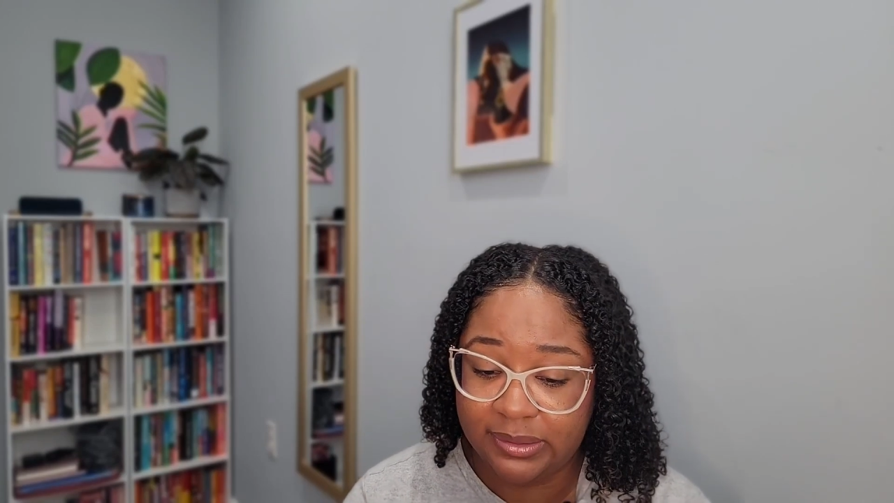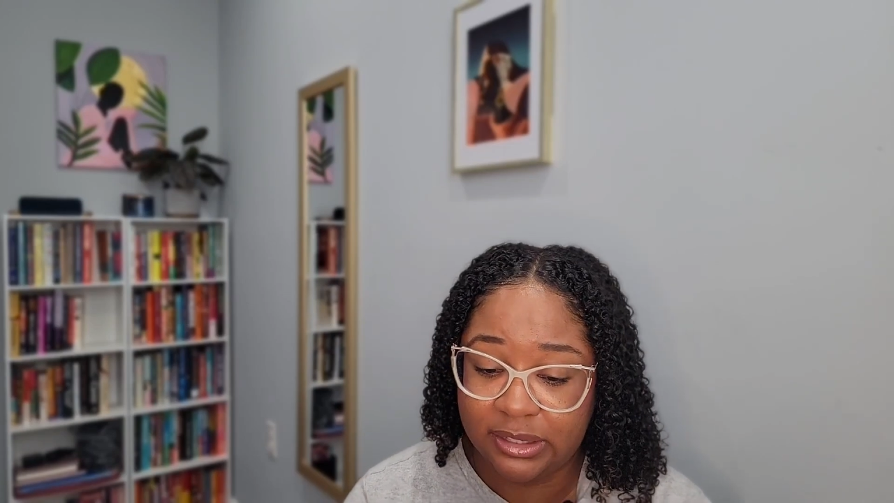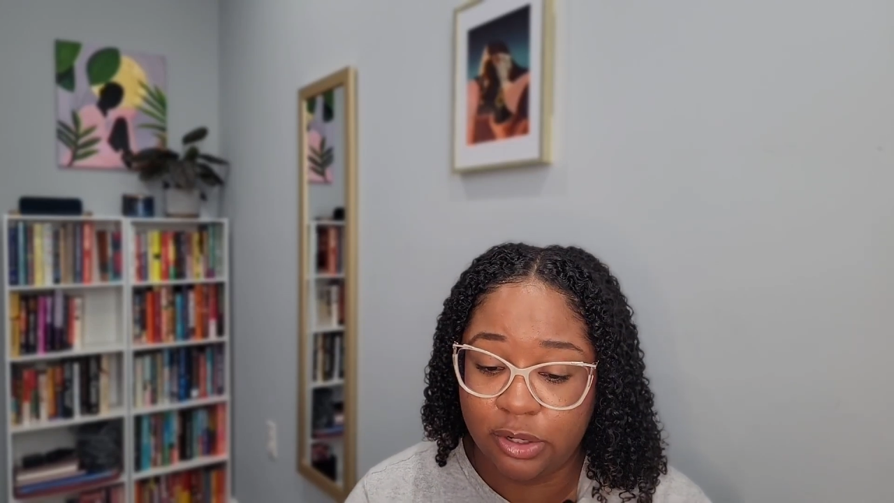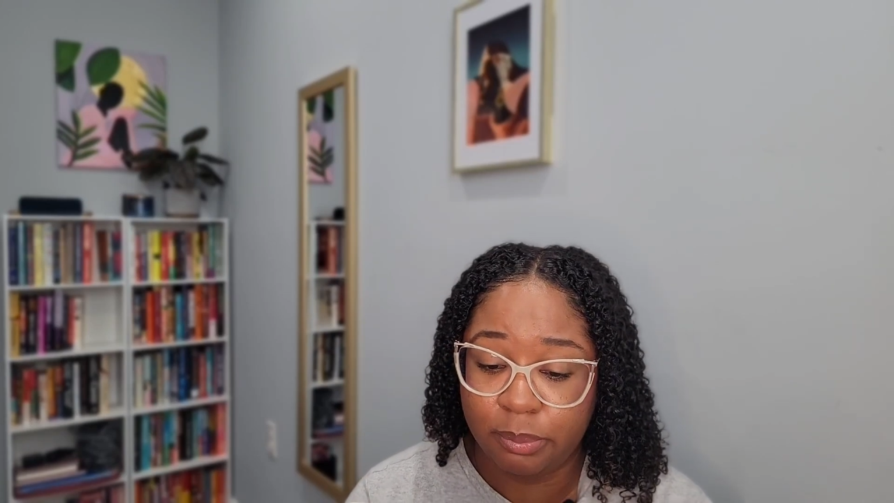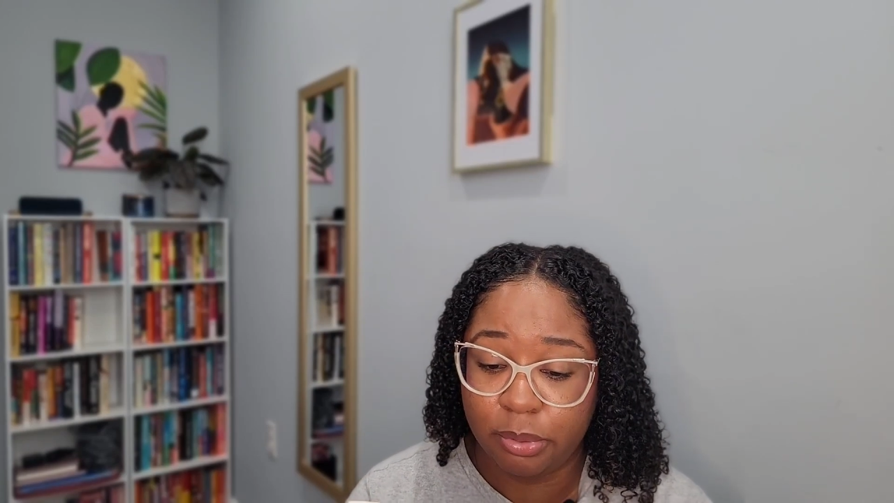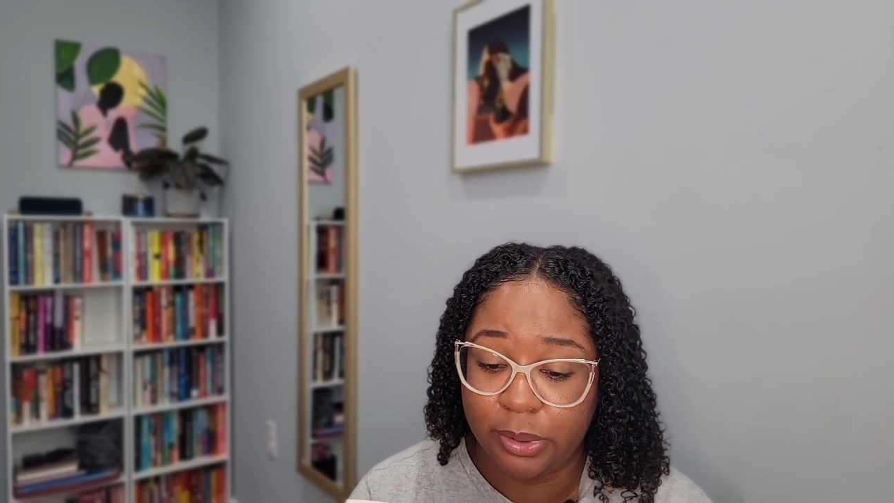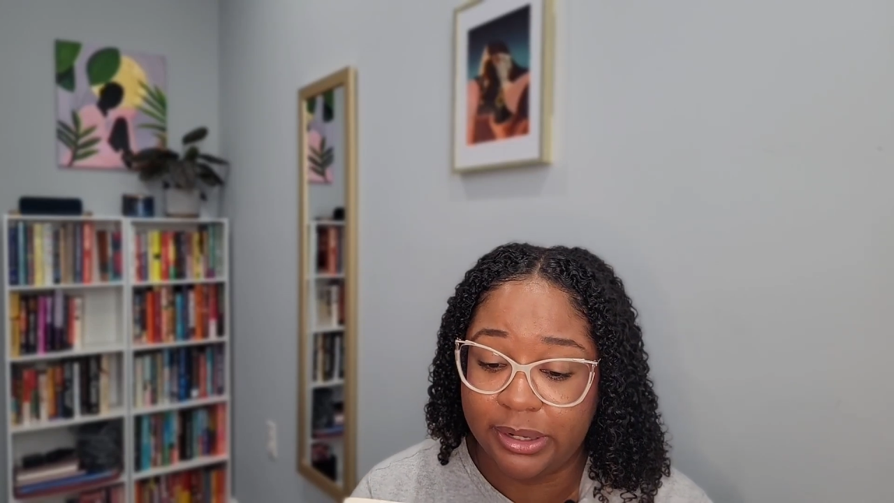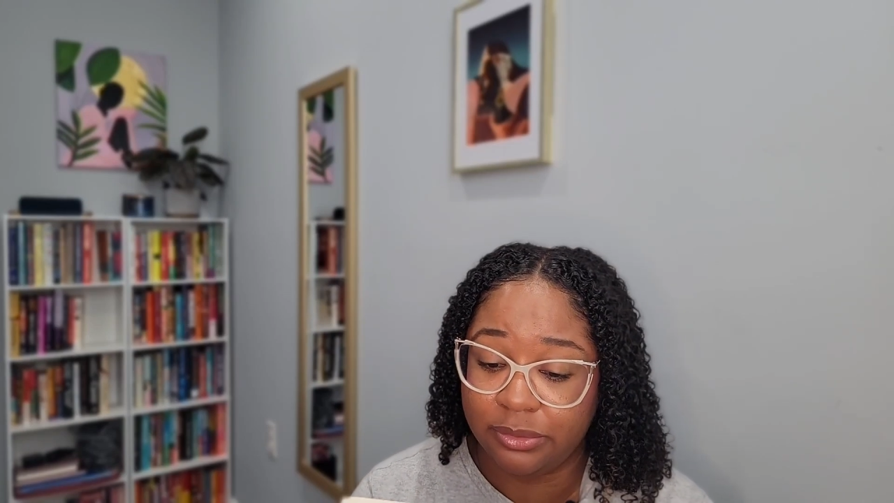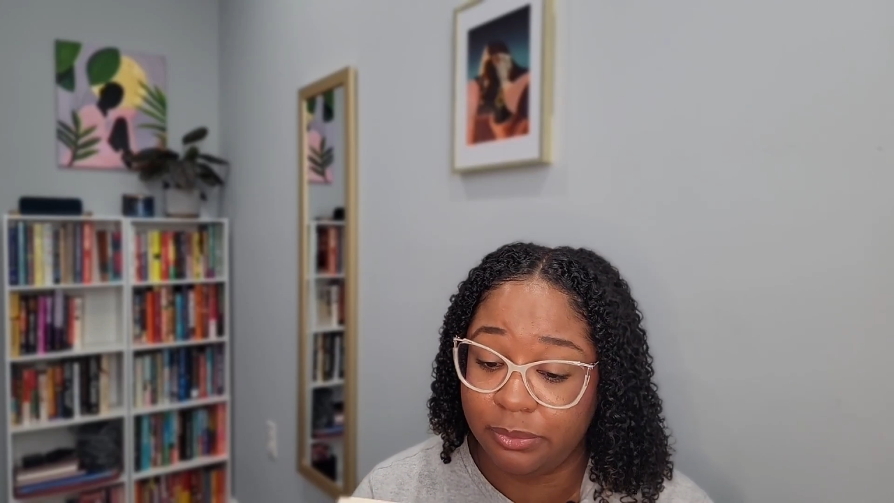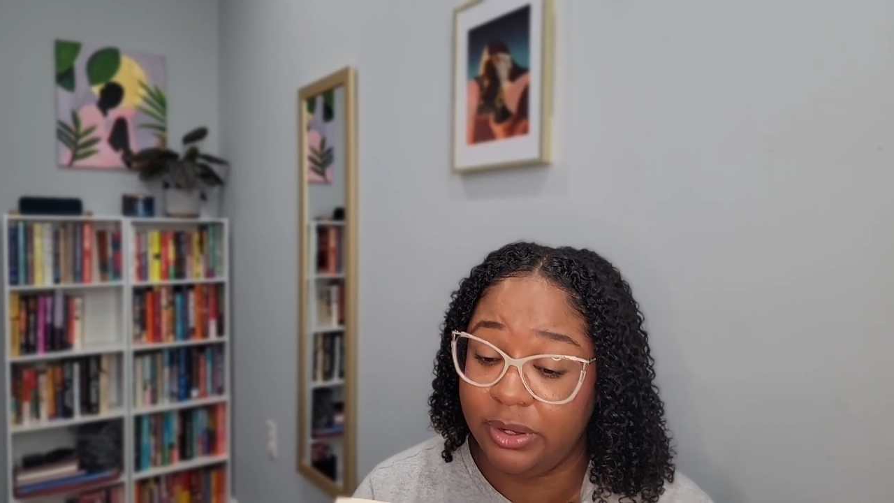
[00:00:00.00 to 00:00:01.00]
Singapore
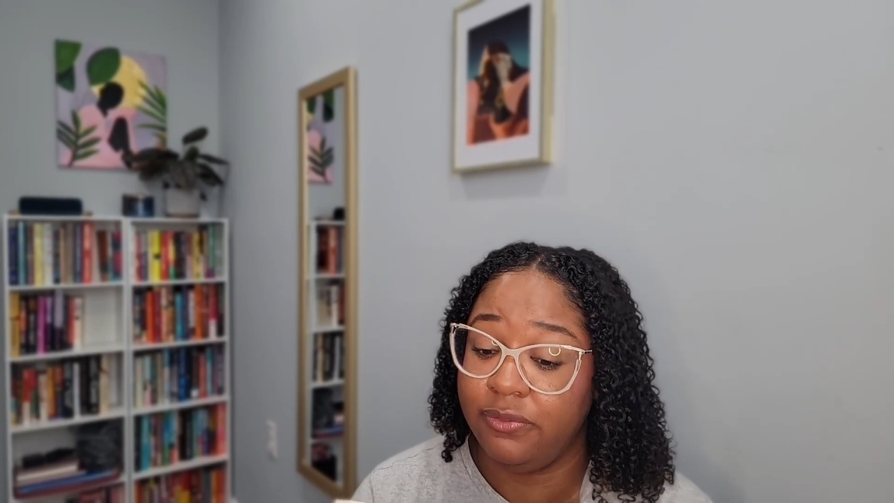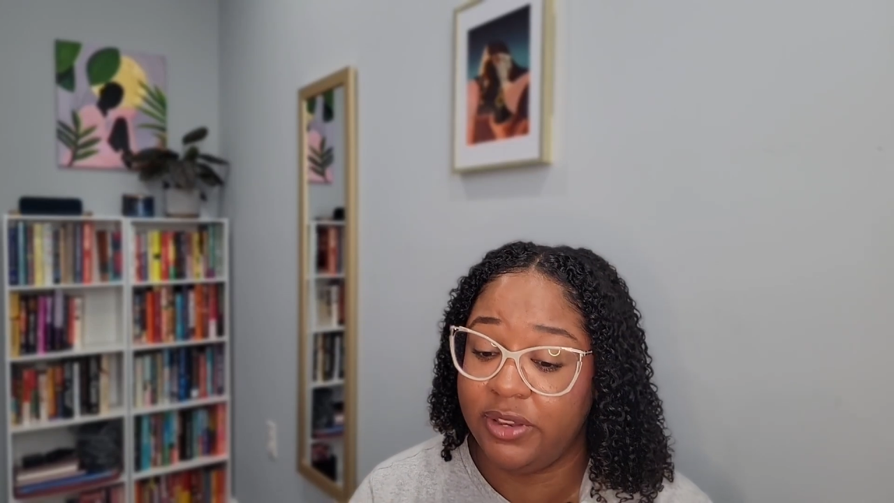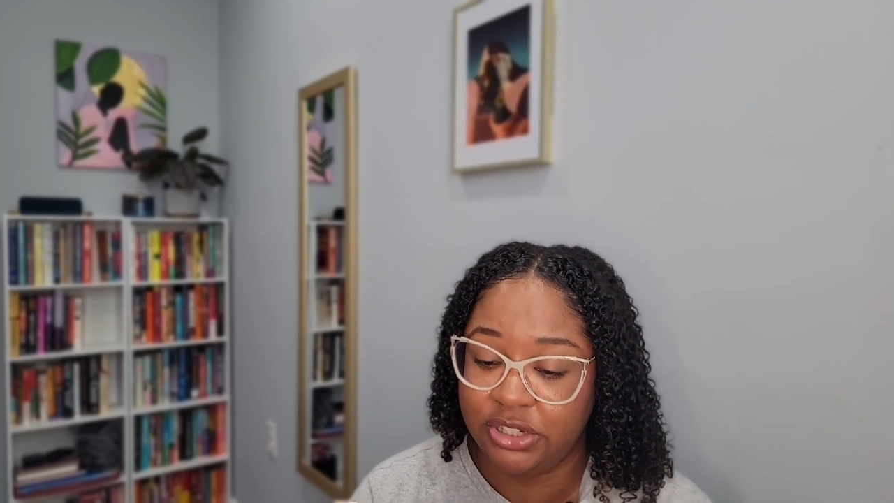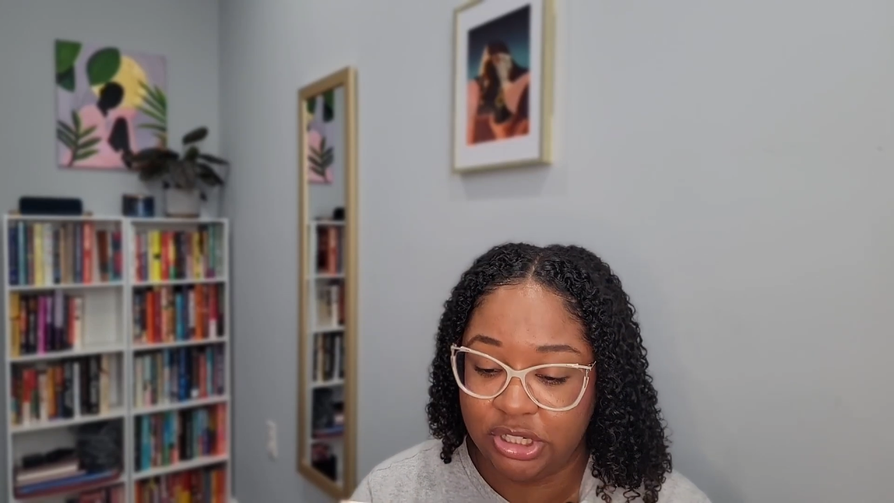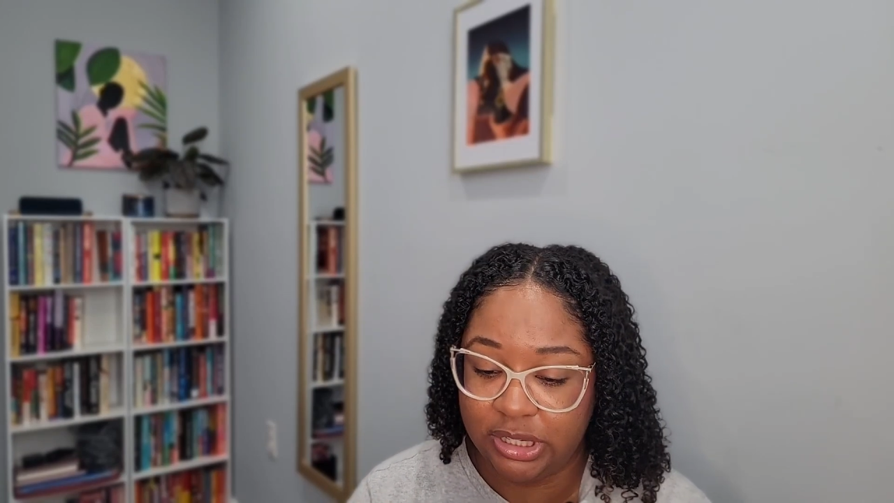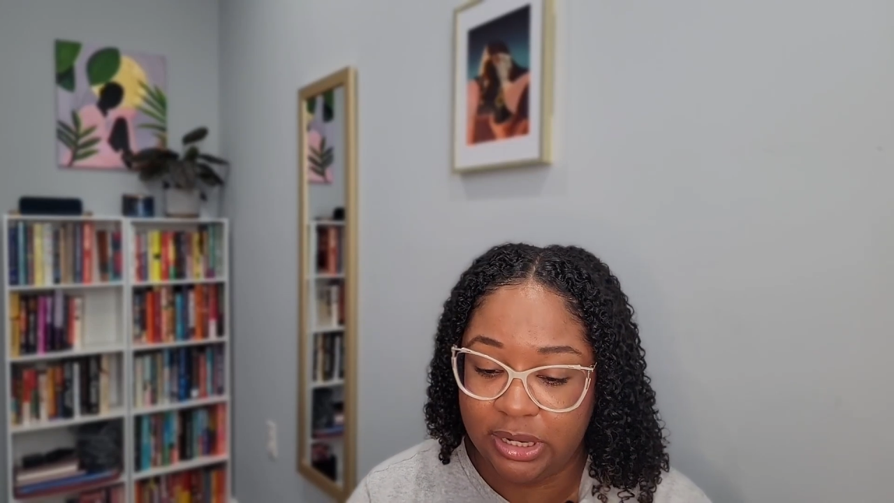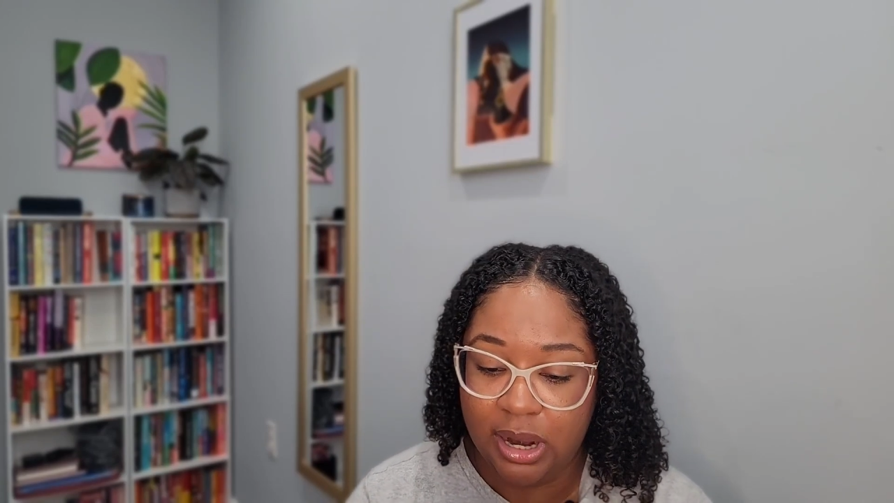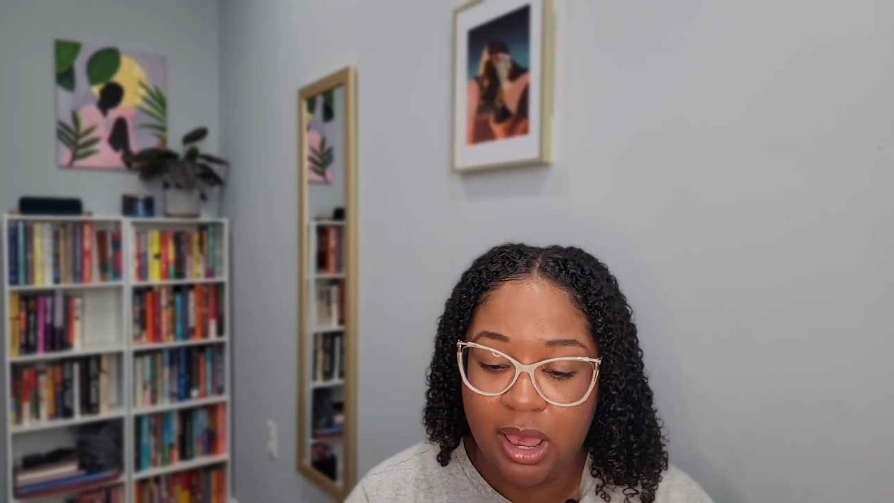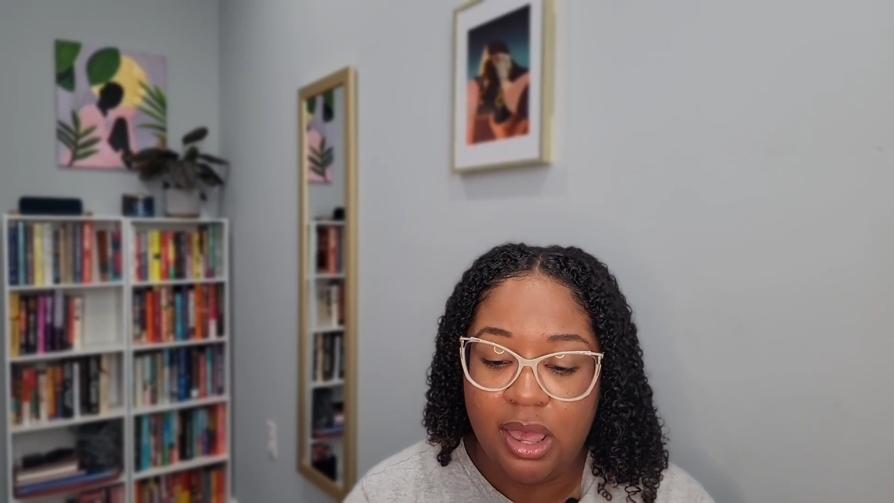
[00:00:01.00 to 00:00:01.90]
is reinvention.